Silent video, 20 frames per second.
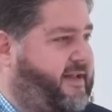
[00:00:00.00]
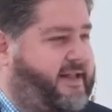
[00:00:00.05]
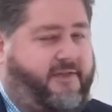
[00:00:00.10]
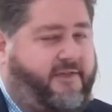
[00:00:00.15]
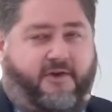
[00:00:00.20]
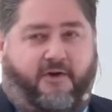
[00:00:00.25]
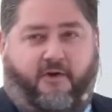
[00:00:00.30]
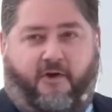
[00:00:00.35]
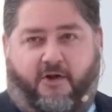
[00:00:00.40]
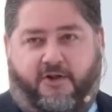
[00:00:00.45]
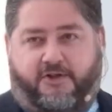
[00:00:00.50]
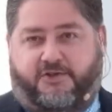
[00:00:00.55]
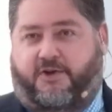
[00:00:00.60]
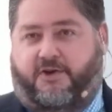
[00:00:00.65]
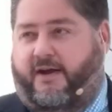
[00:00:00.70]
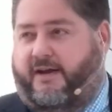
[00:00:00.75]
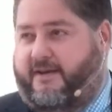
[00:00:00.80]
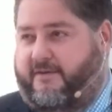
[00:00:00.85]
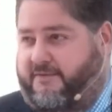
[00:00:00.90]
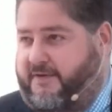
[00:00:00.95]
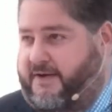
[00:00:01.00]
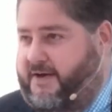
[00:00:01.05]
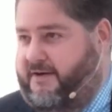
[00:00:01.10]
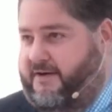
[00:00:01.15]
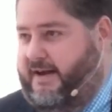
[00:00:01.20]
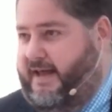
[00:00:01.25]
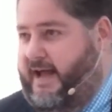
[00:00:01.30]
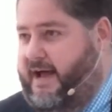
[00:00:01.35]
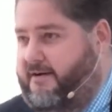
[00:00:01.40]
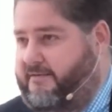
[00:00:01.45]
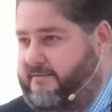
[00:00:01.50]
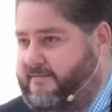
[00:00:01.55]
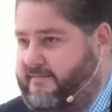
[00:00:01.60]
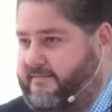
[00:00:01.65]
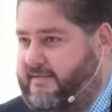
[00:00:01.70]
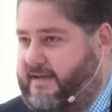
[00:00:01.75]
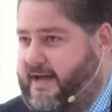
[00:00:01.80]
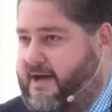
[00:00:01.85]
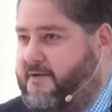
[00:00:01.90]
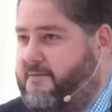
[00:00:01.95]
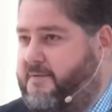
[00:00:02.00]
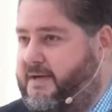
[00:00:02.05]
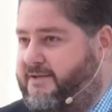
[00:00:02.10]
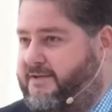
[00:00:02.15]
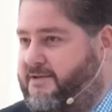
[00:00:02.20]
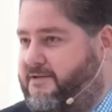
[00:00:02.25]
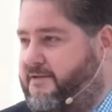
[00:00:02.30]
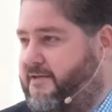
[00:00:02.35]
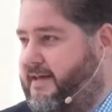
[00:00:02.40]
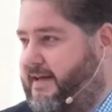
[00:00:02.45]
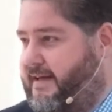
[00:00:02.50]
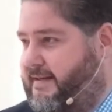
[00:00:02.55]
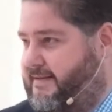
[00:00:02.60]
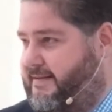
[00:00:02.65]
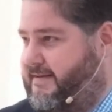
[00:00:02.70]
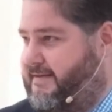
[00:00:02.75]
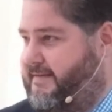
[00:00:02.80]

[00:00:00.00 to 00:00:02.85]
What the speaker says: They're all trying to figure it out. How do we do this?